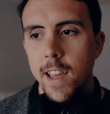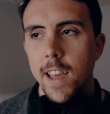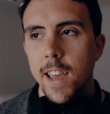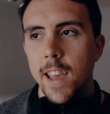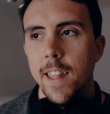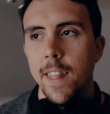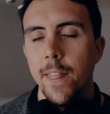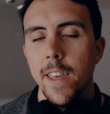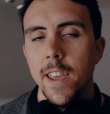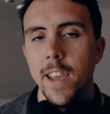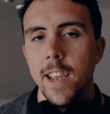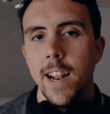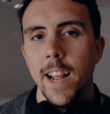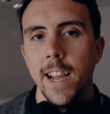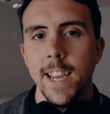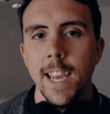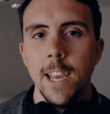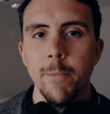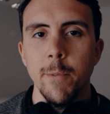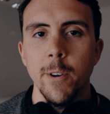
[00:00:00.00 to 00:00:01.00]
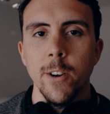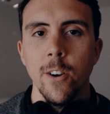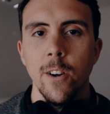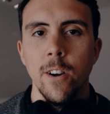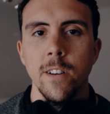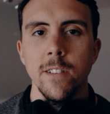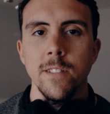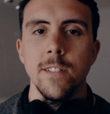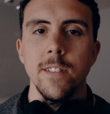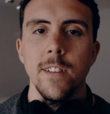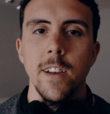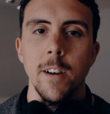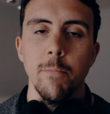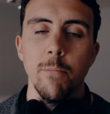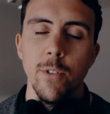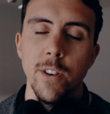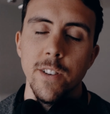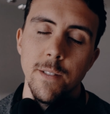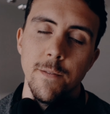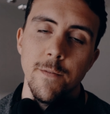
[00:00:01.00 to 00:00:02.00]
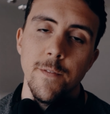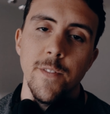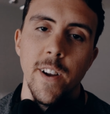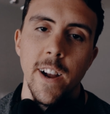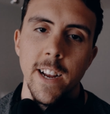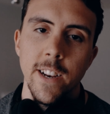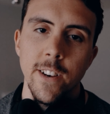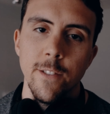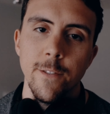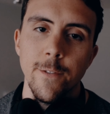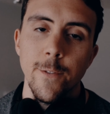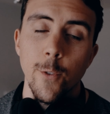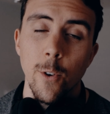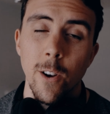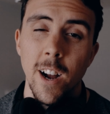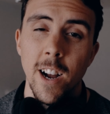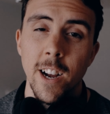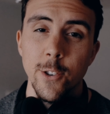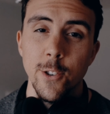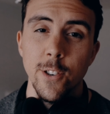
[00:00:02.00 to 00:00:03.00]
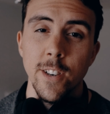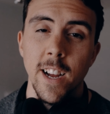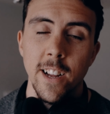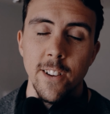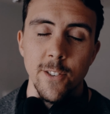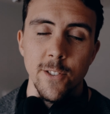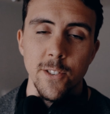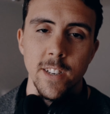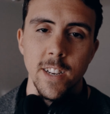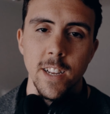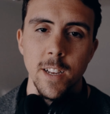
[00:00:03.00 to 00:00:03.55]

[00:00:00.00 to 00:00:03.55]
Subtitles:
and then I came across a prism finder for $100 on